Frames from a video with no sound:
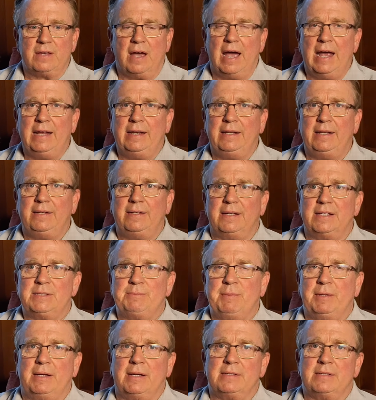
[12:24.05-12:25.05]
I need this
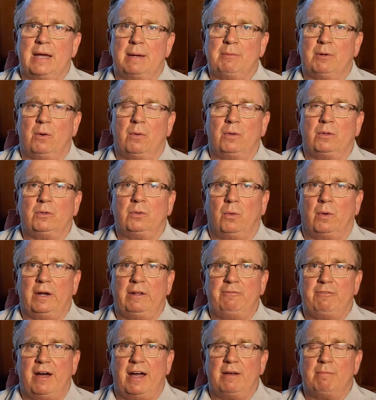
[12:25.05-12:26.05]
because I'm going
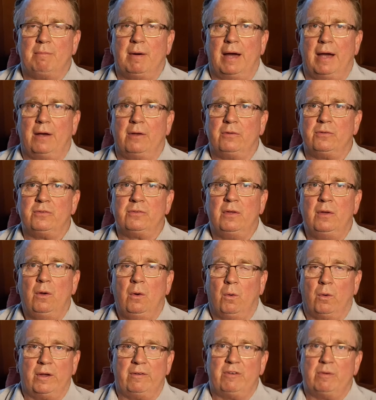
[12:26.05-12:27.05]
25 miles
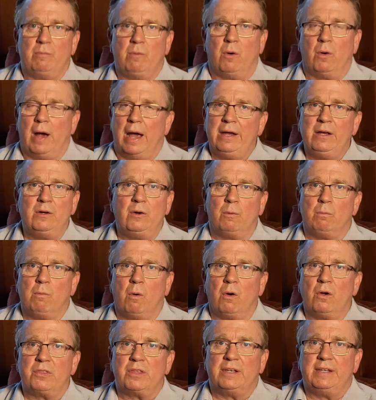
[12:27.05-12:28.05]
or even more. I can go
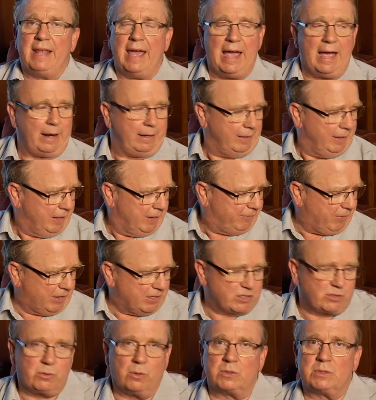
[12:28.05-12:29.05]
more than that if I
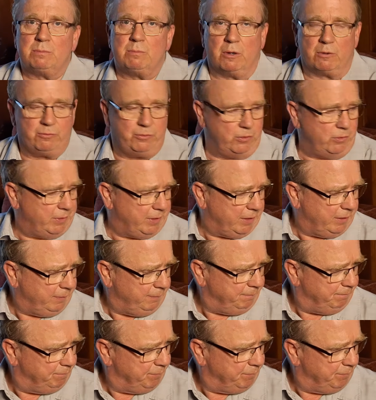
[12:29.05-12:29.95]
just throw some more food in.